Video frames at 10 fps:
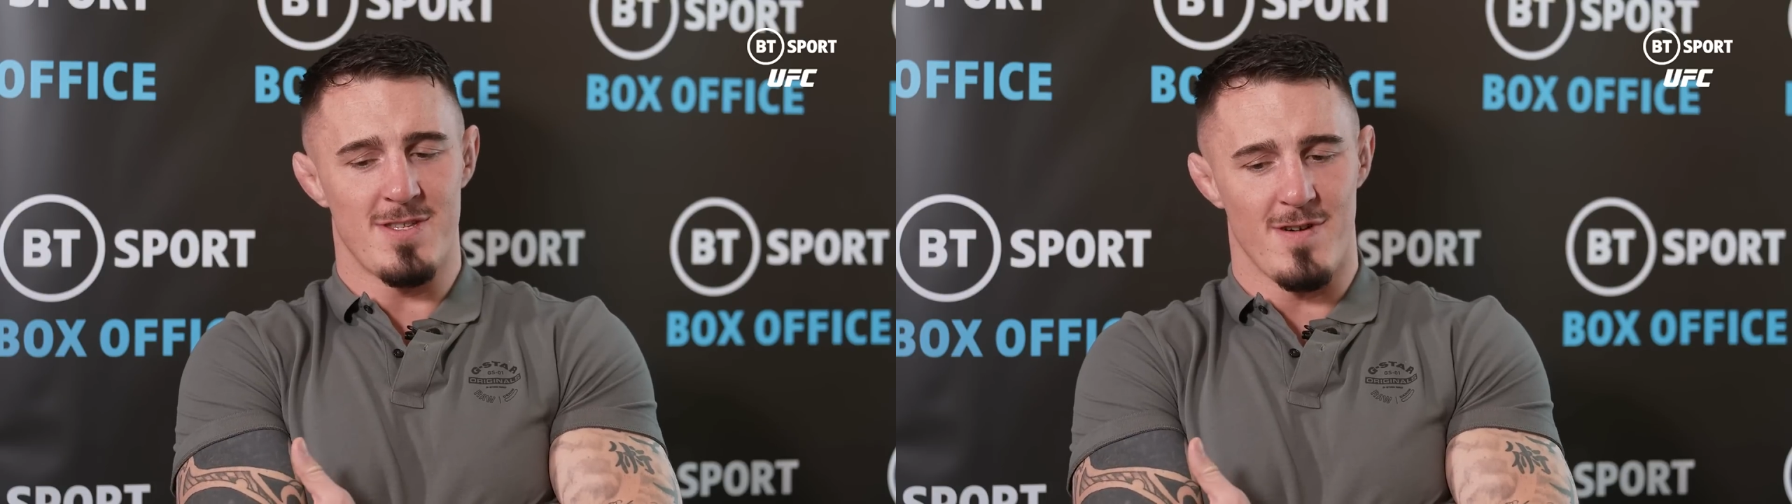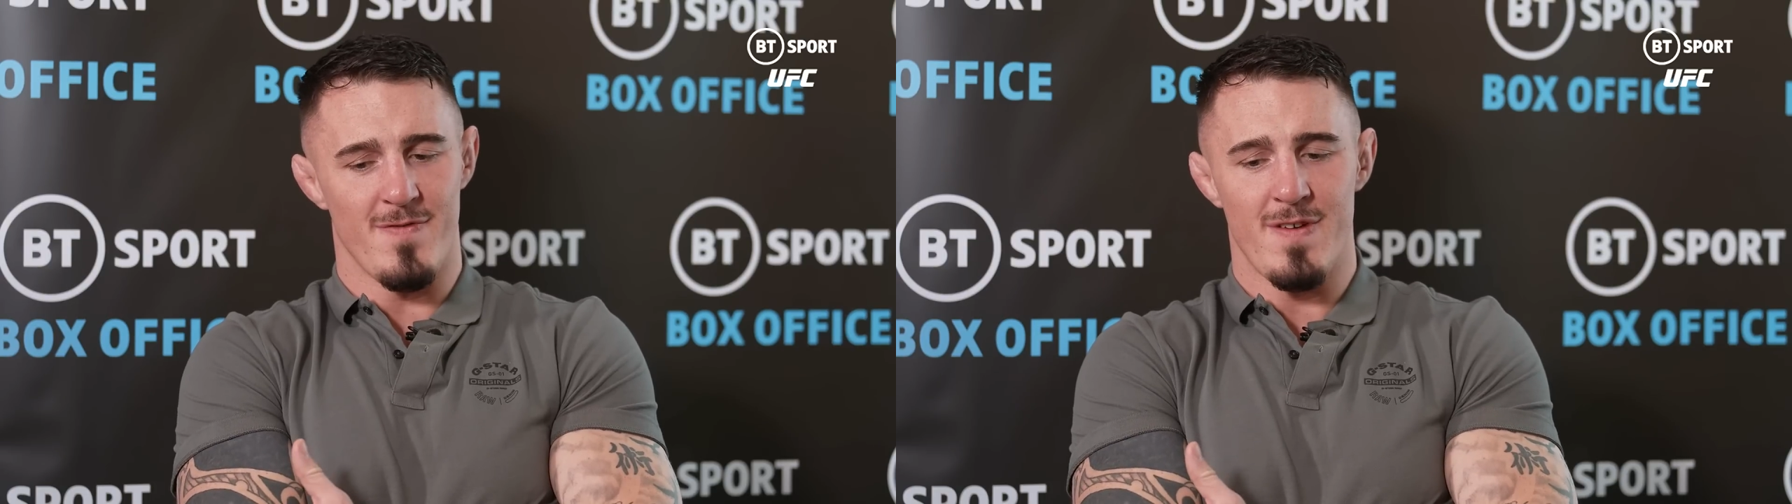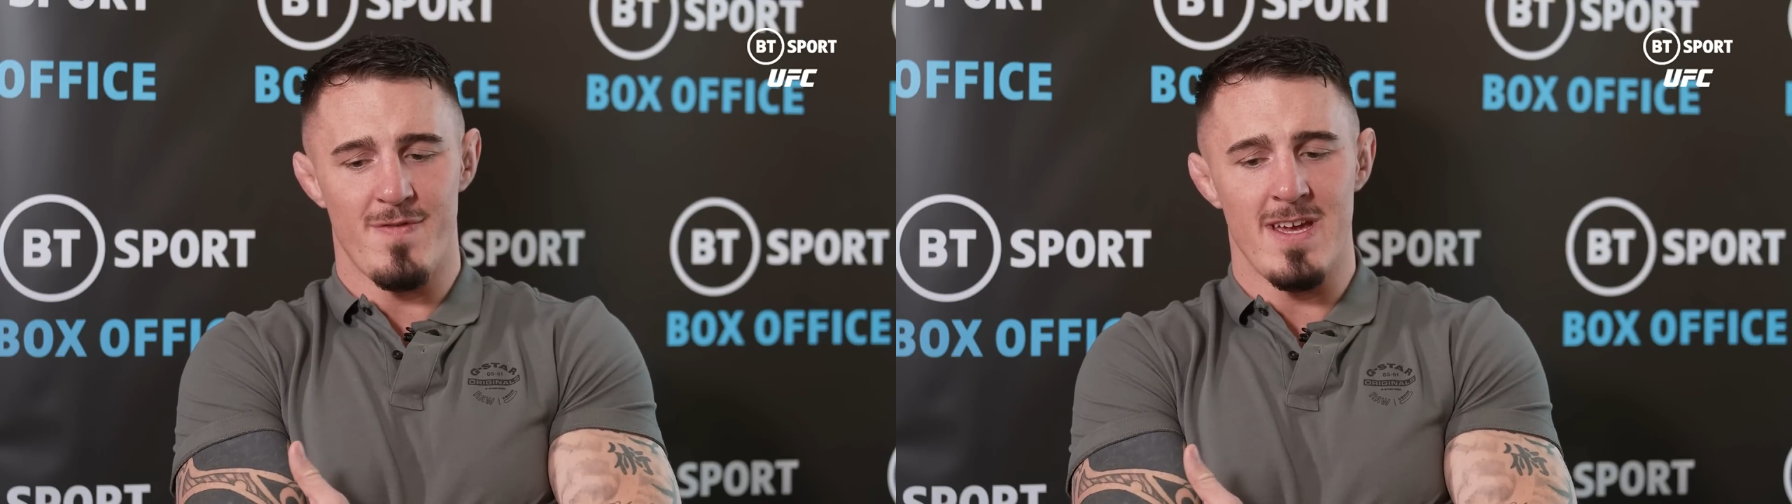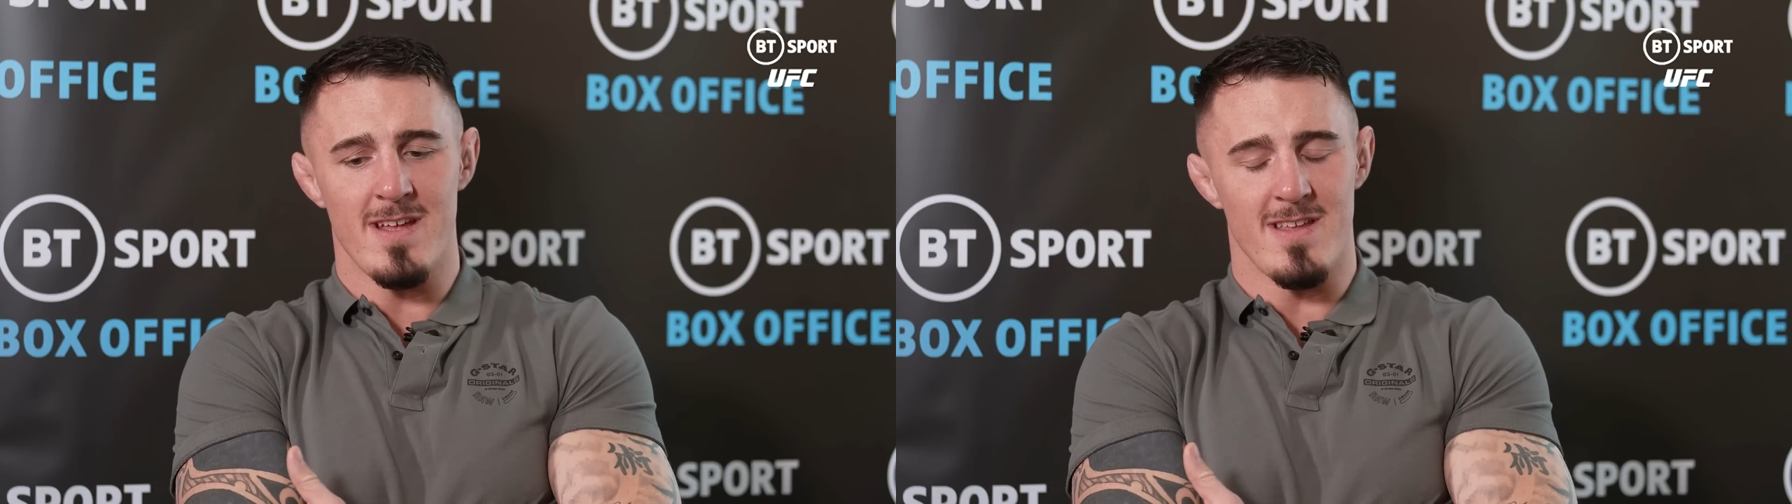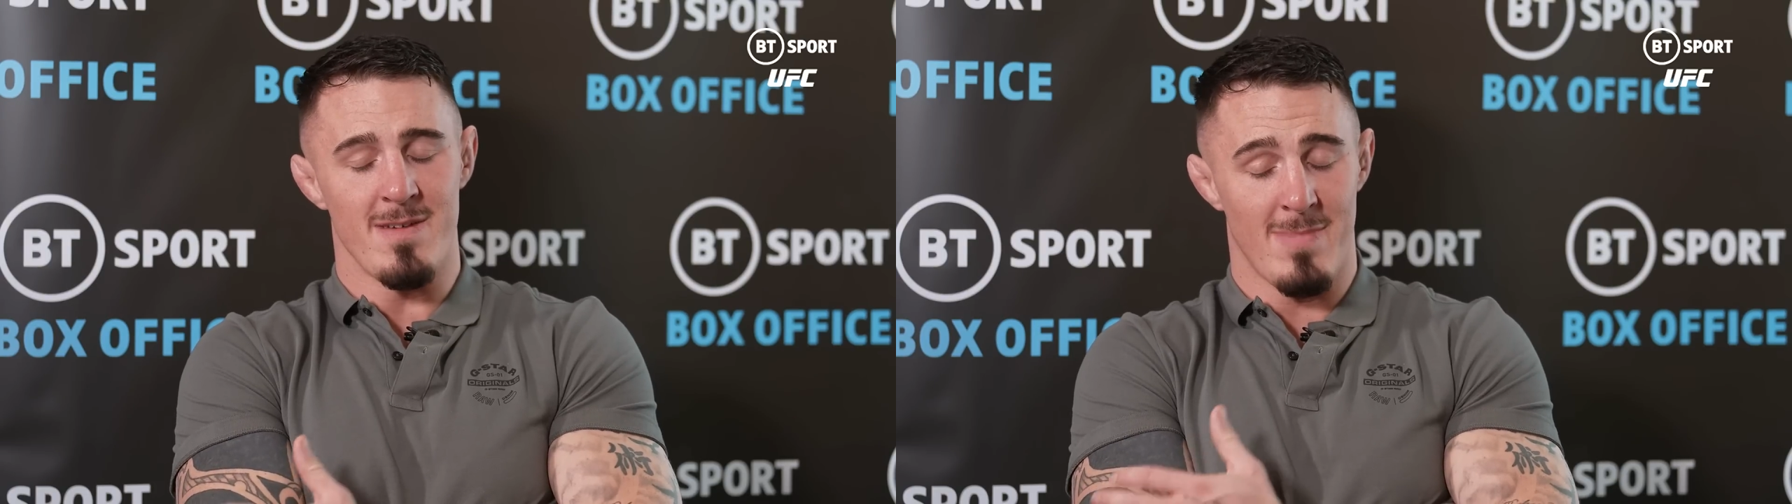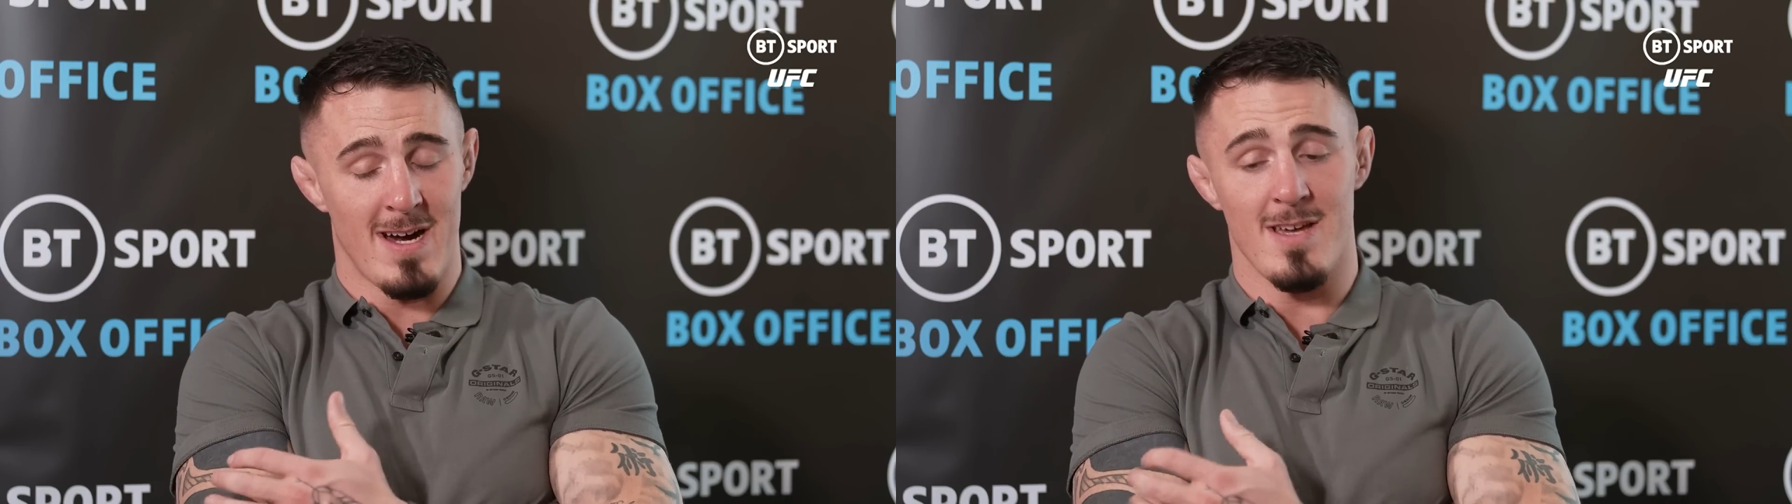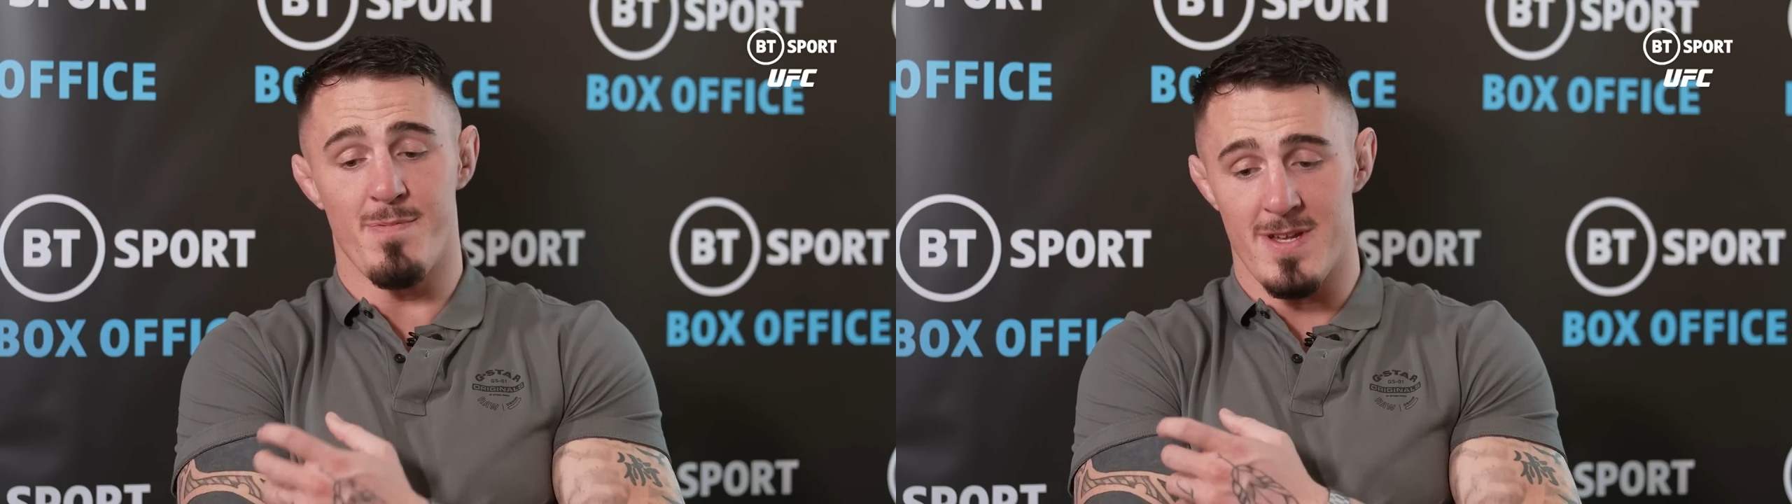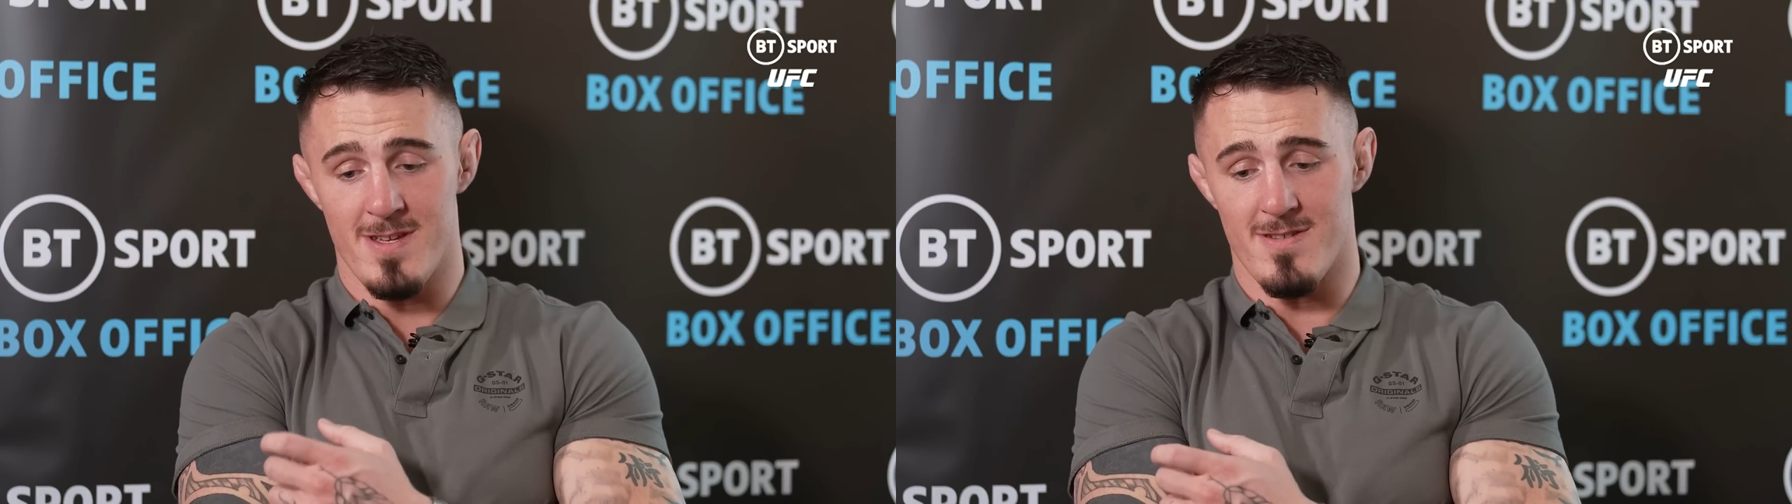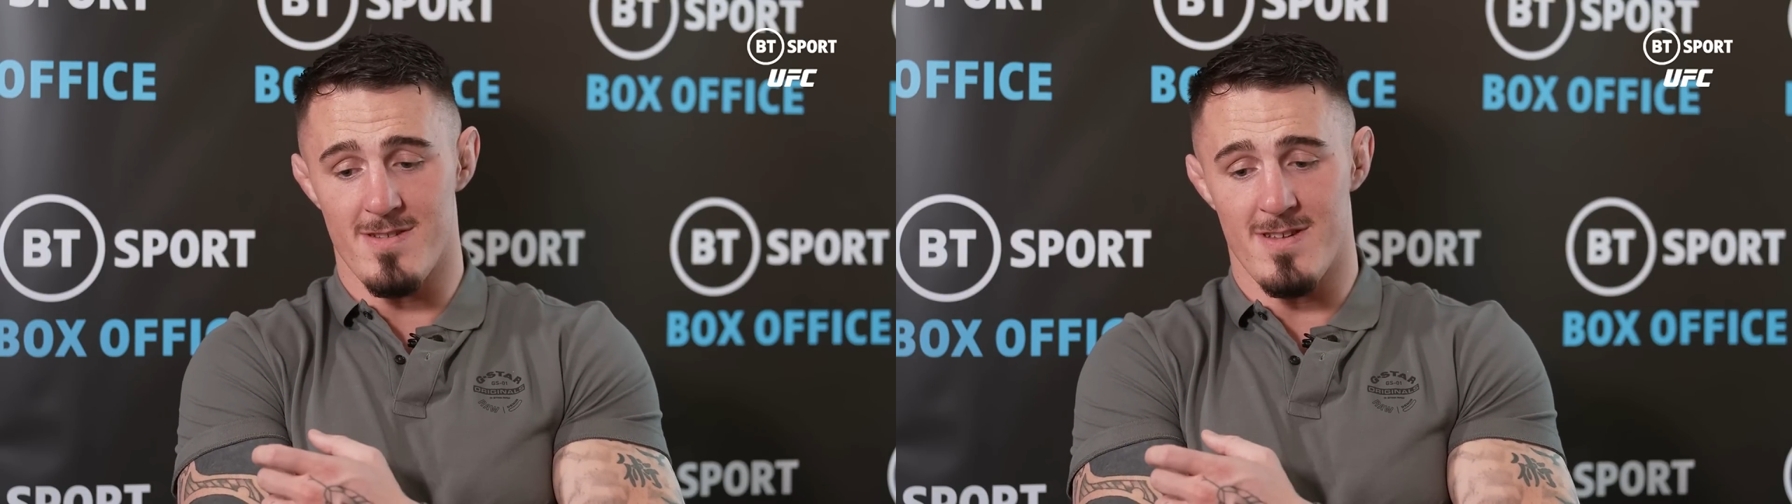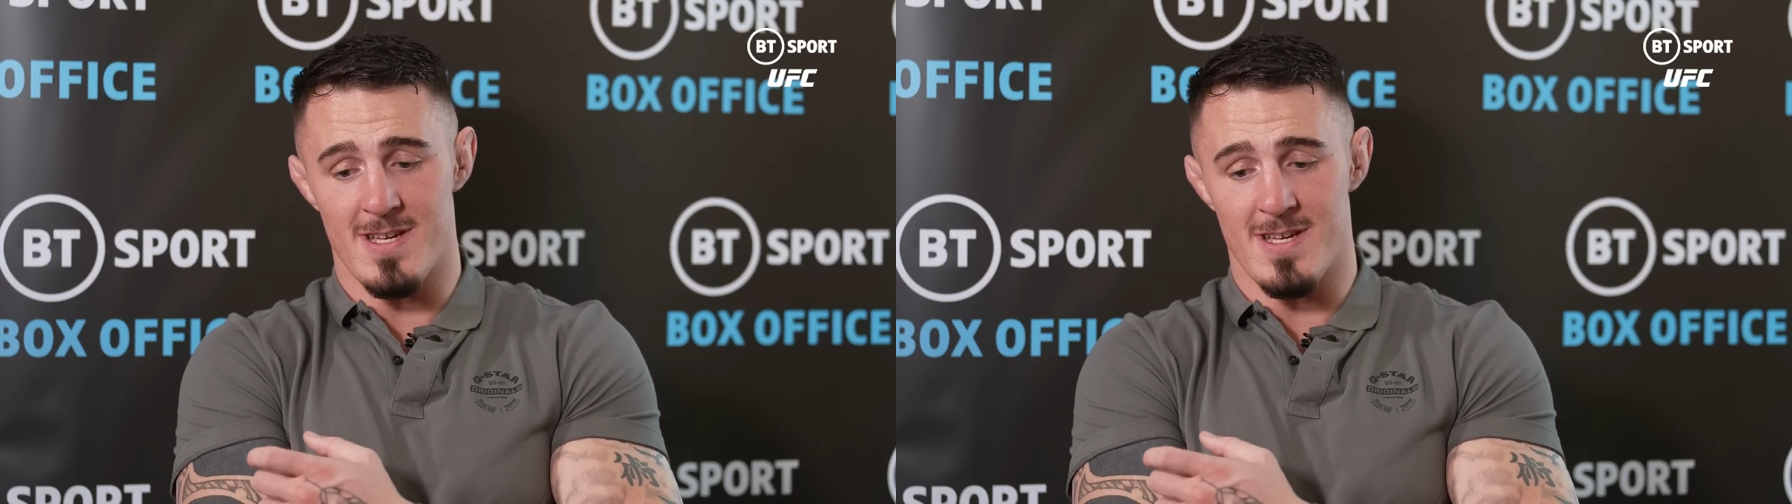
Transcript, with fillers: top fifteen, in my opinion,